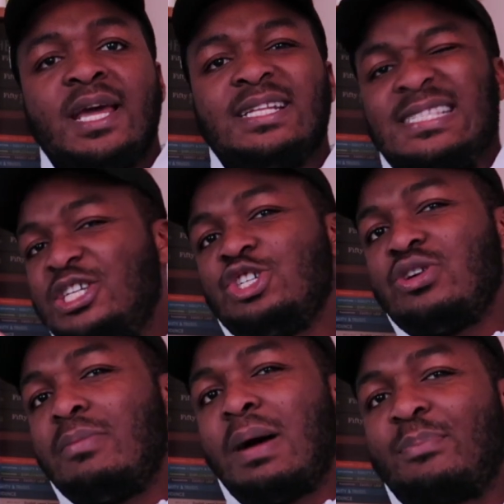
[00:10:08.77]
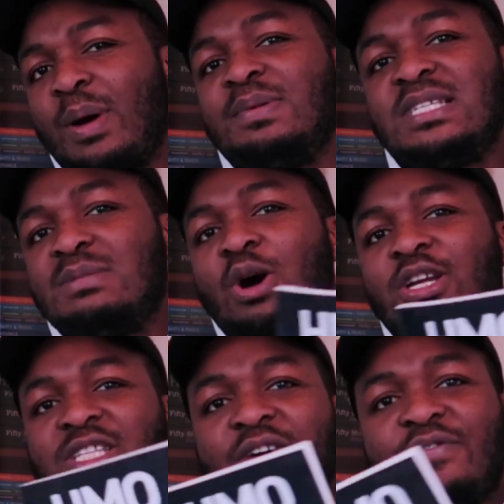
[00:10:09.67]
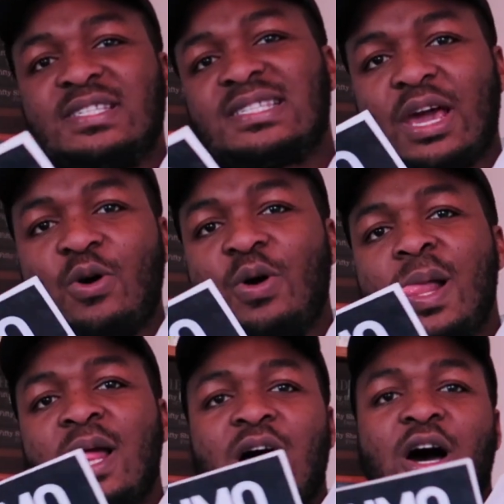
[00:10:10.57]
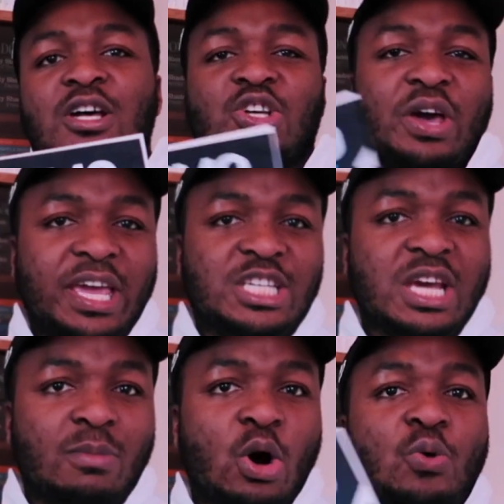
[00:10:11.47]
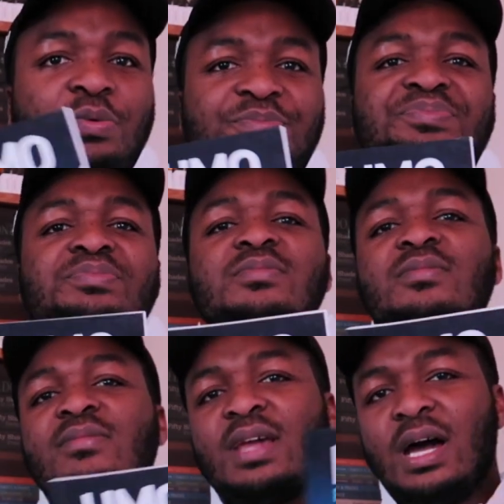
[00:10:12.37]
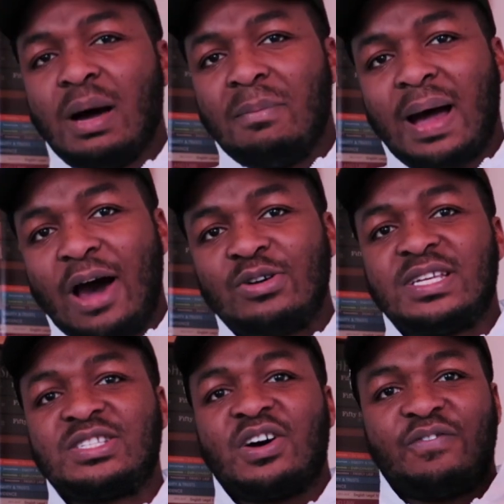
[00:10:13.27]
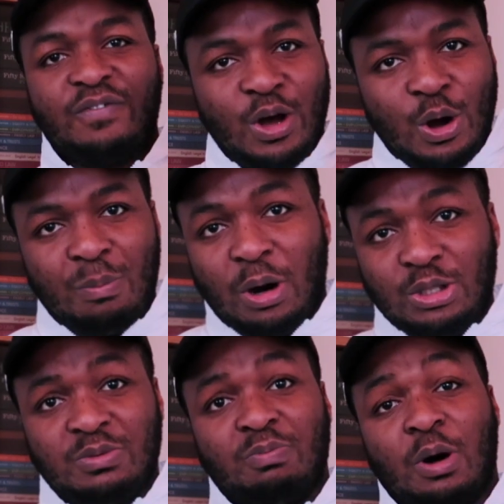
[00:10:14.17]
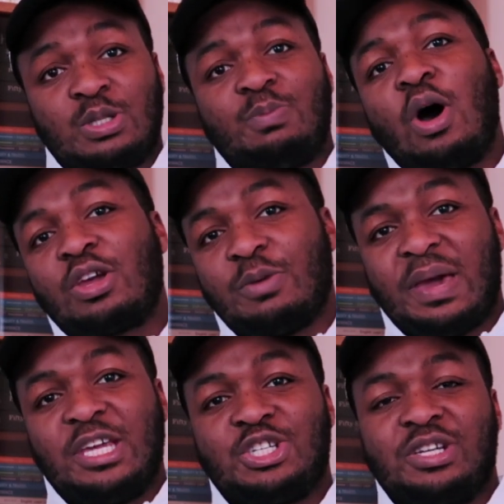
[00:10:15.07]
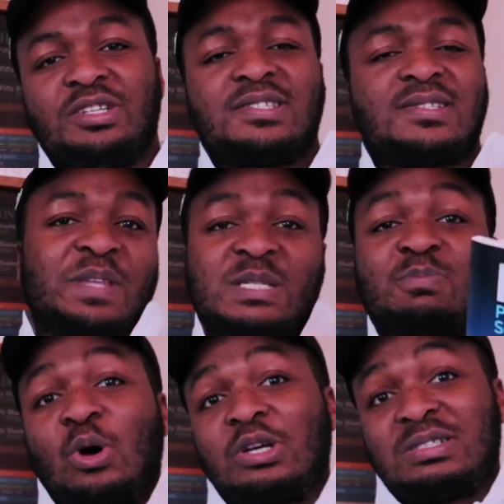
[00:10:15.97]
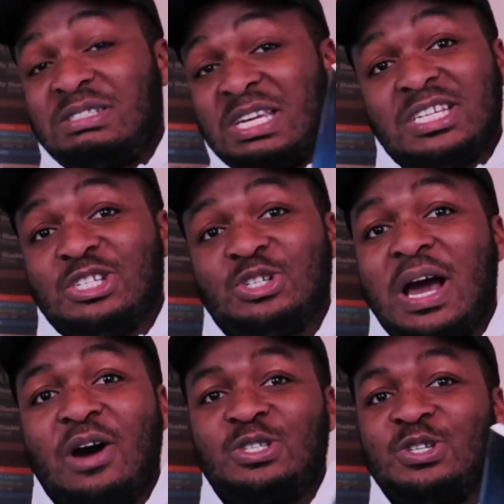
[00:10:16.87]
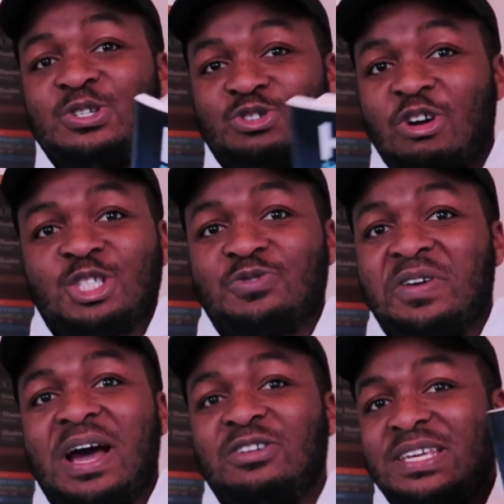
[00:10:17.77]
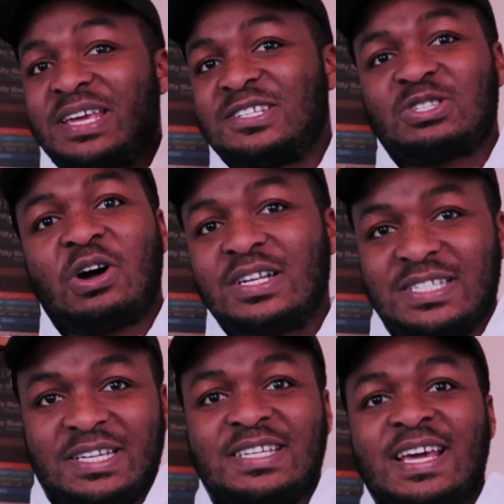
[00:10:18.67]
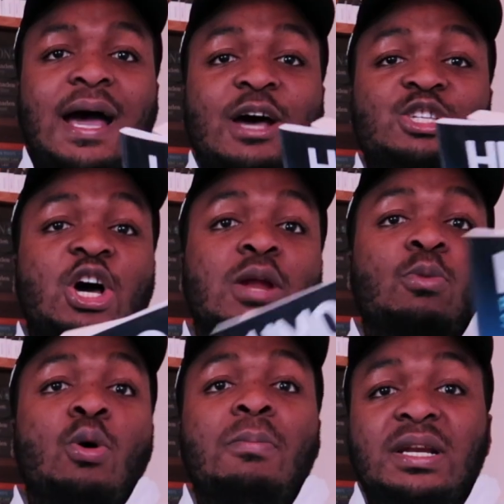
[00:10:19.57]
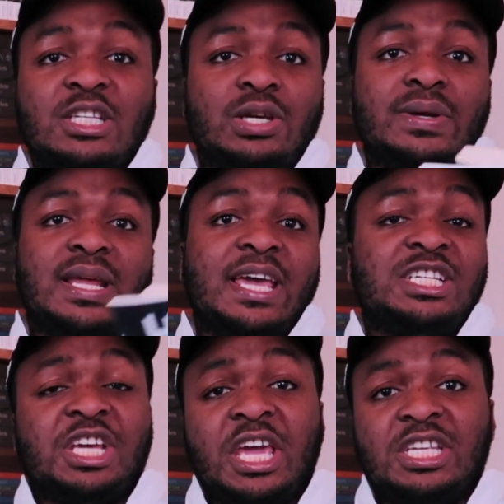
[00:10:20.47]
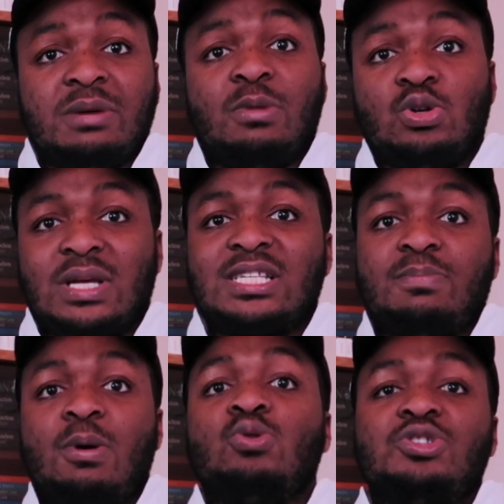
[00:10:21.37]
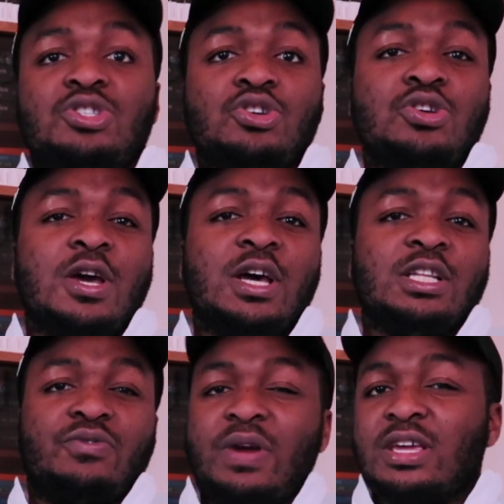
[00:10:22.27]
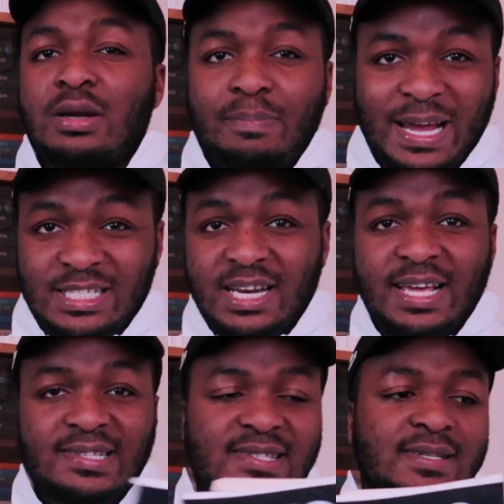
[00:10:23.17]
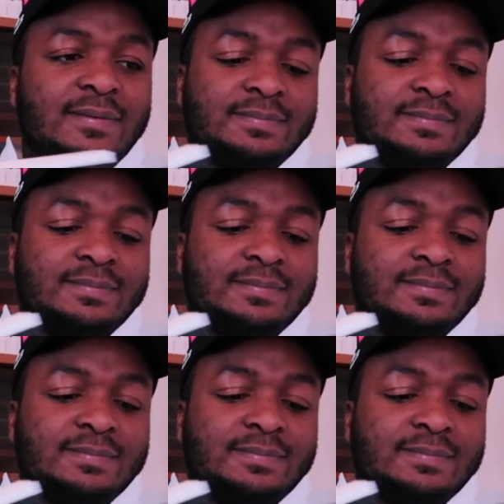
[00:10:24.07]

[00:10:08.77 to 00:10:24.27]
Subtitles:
it teaches you about properties but on a different scale. So HMO, houses of multiple occupations. This book teaches you how to structure it, how to get started, how to earn more money doing HMOs as opposed to the regular buy-to-lets.